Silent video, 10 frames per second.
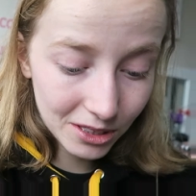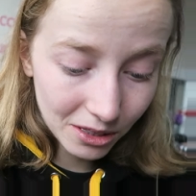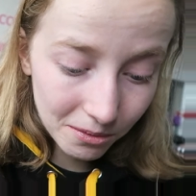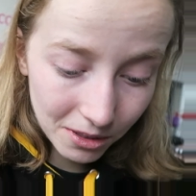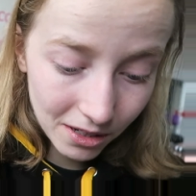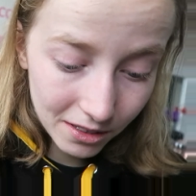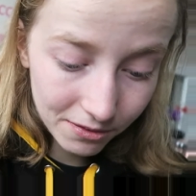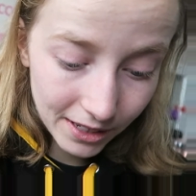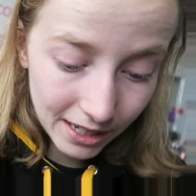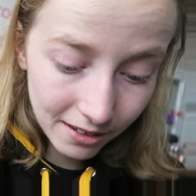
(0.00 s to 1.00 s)
So I'm kind of
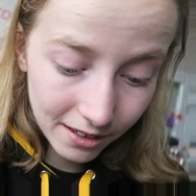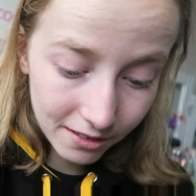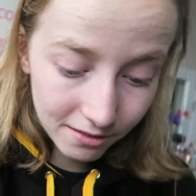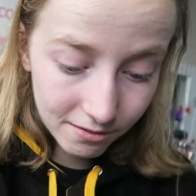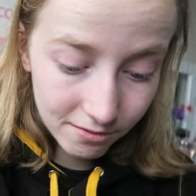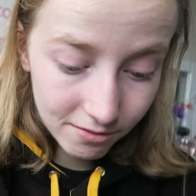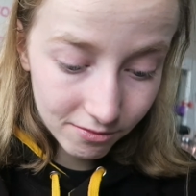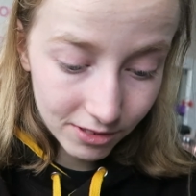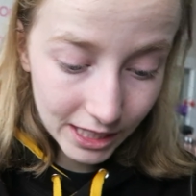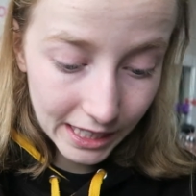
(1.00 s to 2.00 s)
feeling
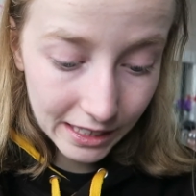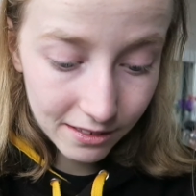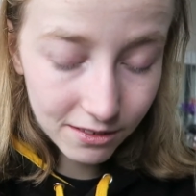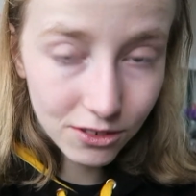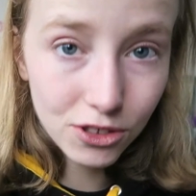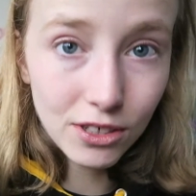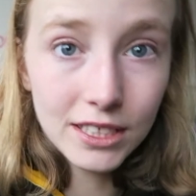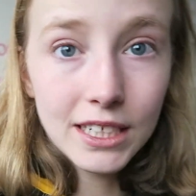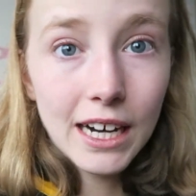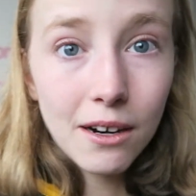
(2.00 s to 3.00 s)
really
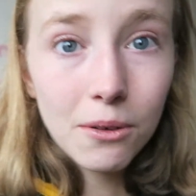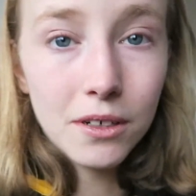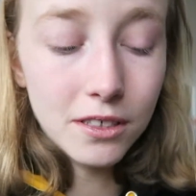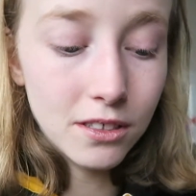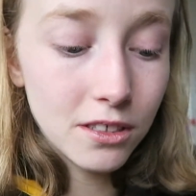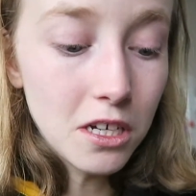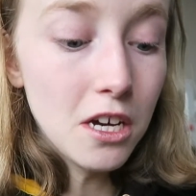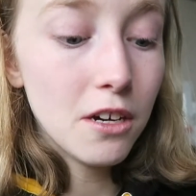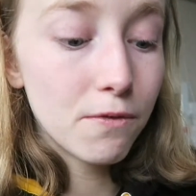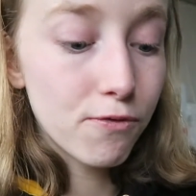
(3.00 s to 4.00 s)
stressed out and
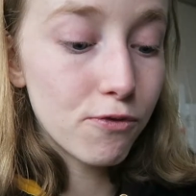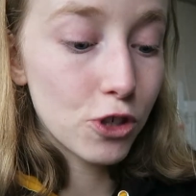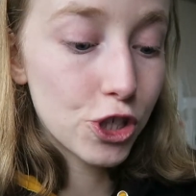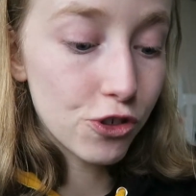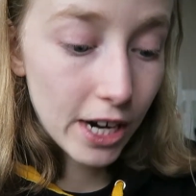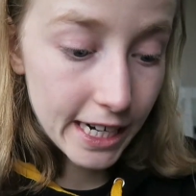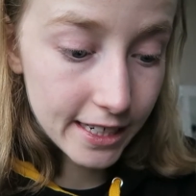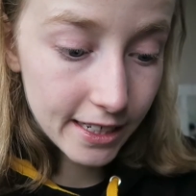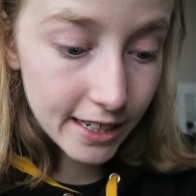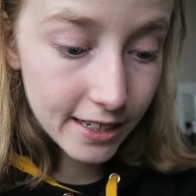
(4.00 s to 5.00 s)

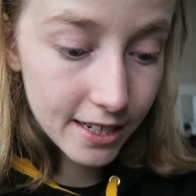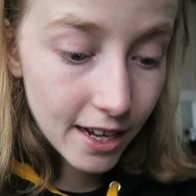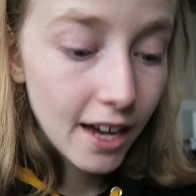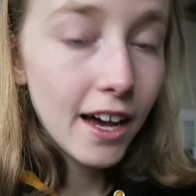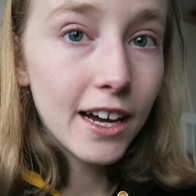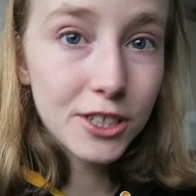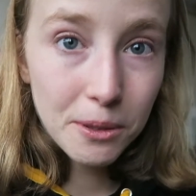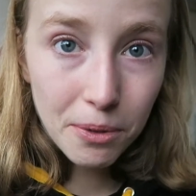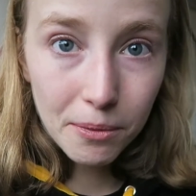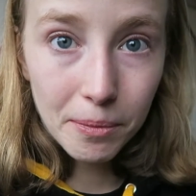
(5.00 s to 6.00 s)
frustrated, as you
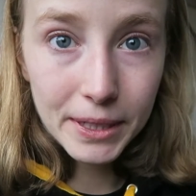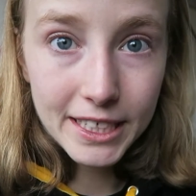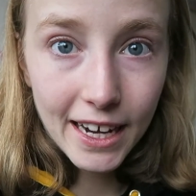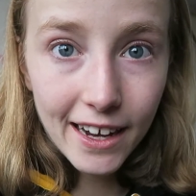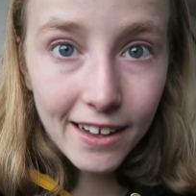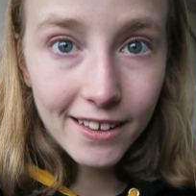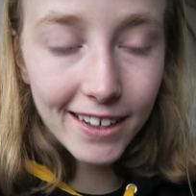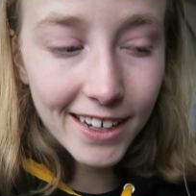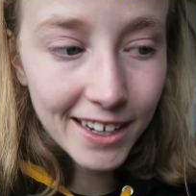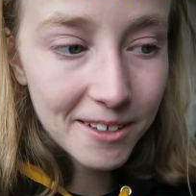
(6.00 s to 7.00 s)
can probably tell,
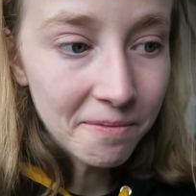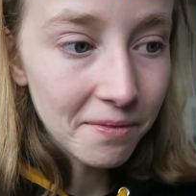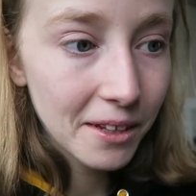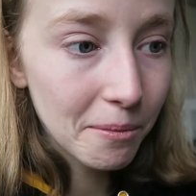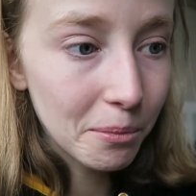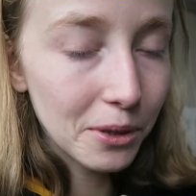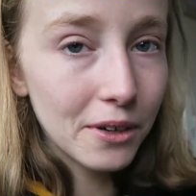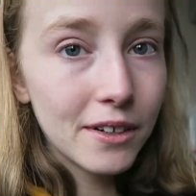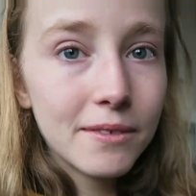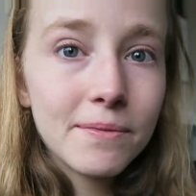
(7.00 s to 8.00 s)

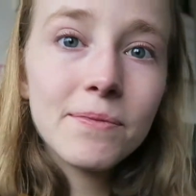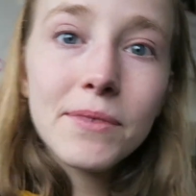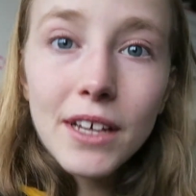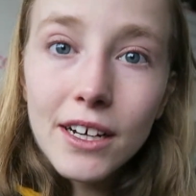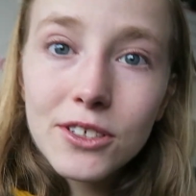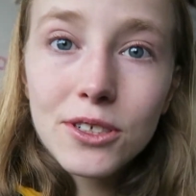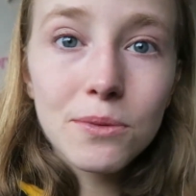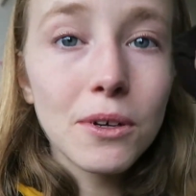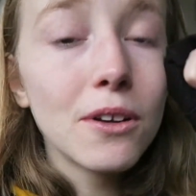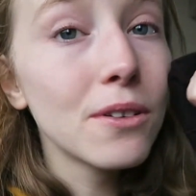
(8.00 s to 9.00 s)
but I just
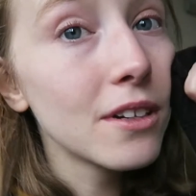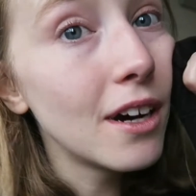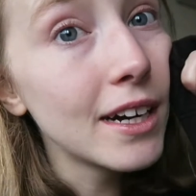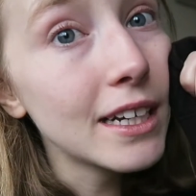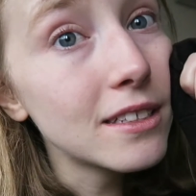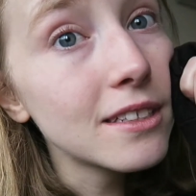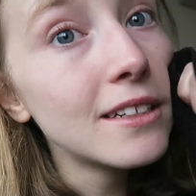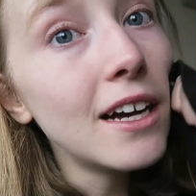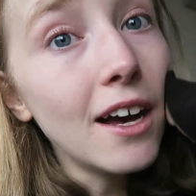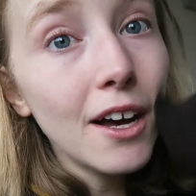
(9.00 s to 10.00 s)
want to look nice.
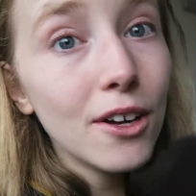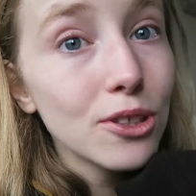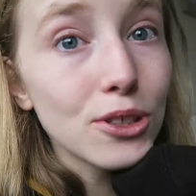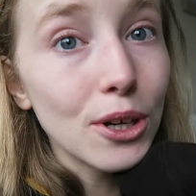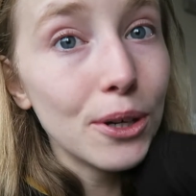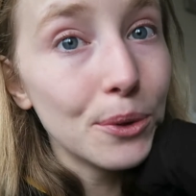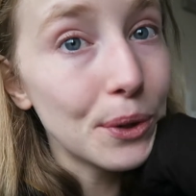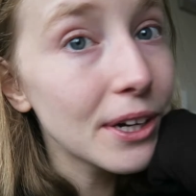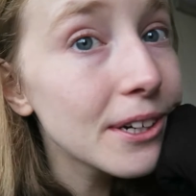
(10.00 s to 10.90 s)
So